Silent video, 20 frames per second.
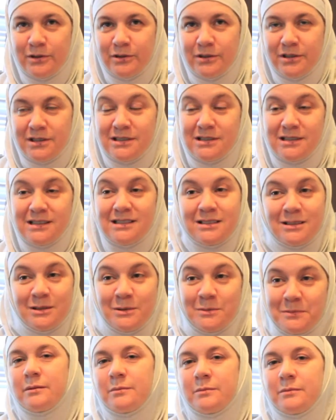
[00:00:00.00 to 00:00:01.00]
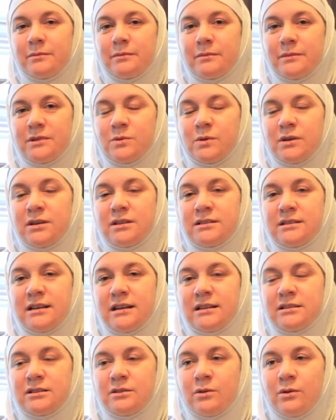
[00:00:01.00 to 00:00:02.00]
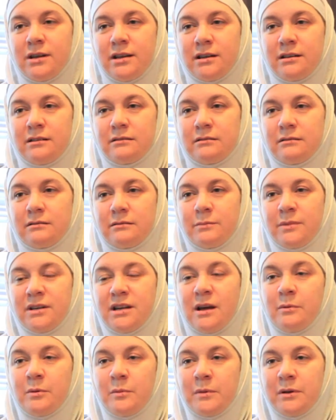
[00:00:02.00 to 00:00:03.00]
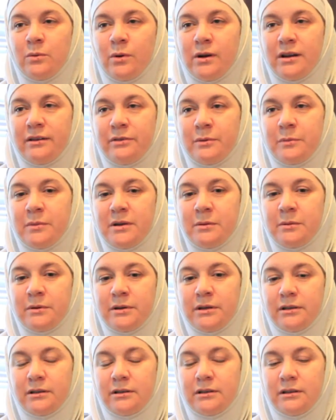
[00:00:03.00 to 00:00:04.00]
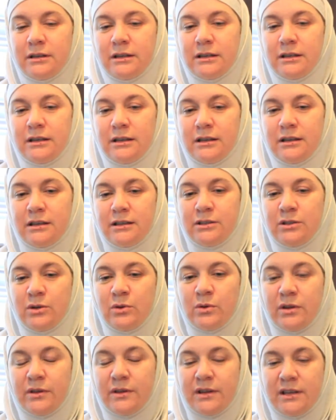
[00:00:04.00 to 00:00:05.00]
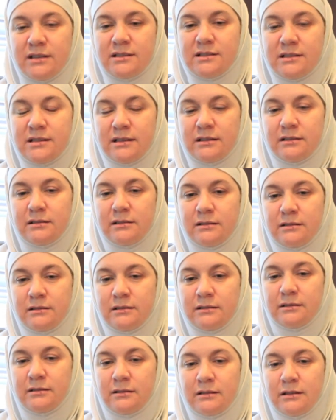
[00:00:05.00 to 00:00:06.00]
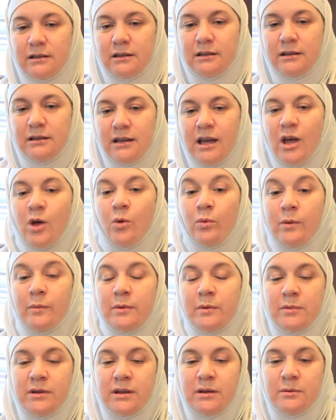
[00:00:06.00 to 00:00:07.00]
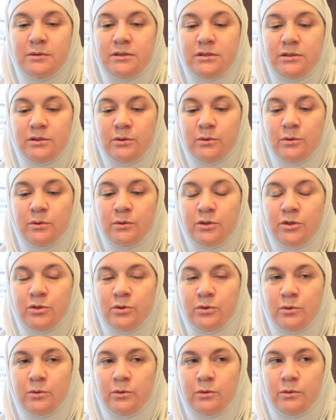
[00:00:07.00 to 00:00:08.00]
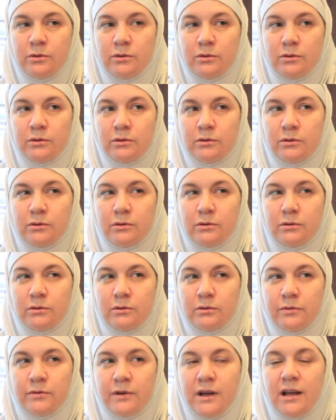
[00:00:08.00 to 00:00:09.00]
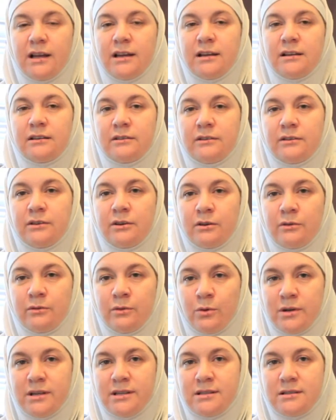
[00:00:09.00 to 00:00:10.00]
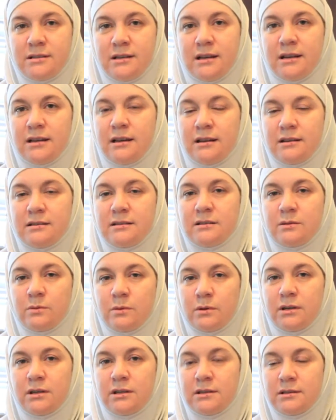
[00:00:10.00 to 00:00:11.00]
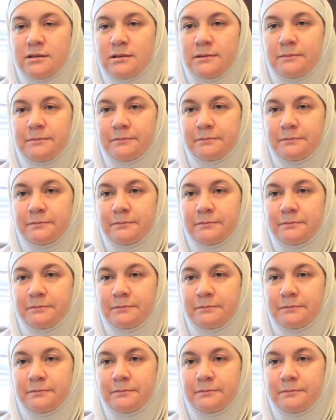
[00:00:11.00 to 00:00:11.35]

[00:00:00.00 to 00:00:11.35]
the system, that's when I decided to go ahead and become a midwife and be able to do the things that help women be able to find their voice, I guess is what it is.